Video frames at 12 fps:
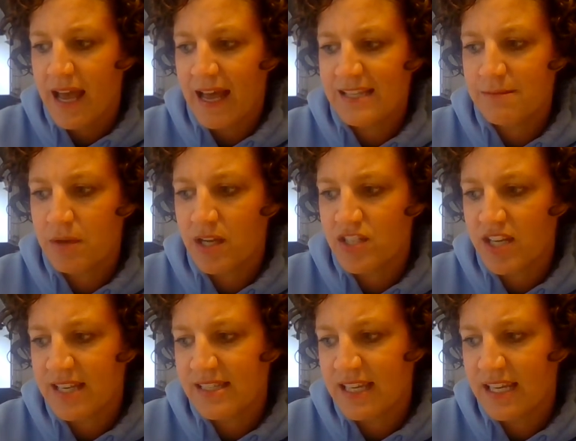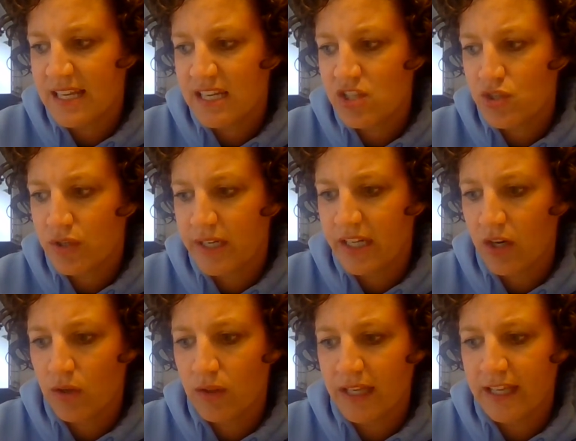As much as any tree
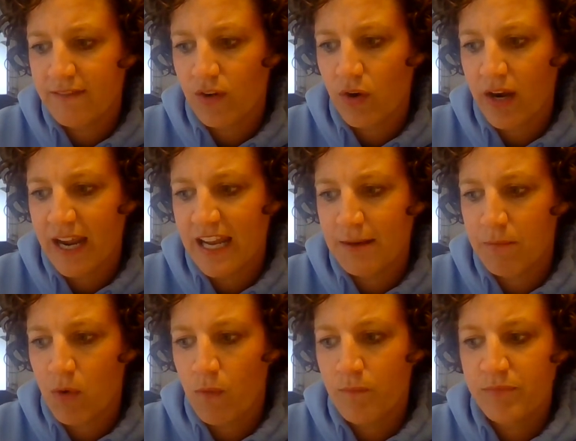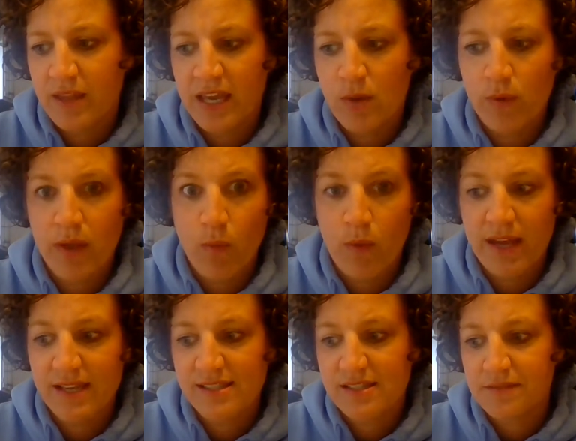or leaf or animal, he went
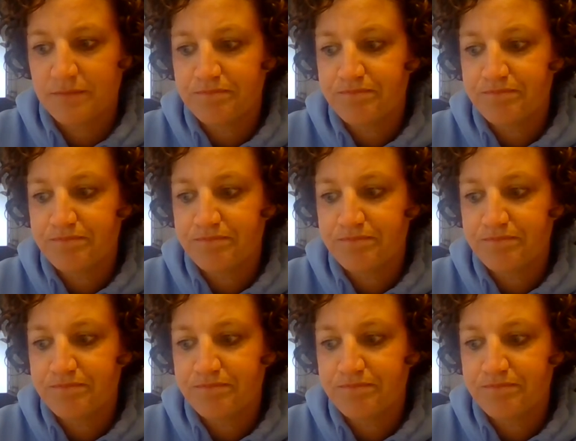west.